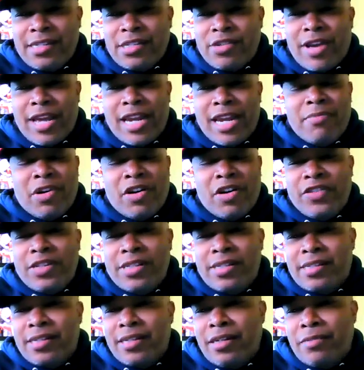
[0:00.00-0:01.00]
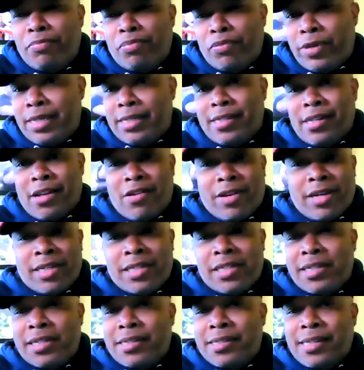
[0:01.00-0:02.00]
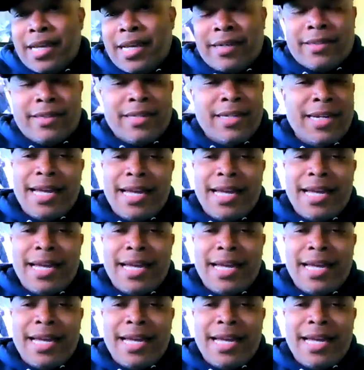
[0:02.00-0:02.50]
So Eddie Murphy is still a prince all these years later.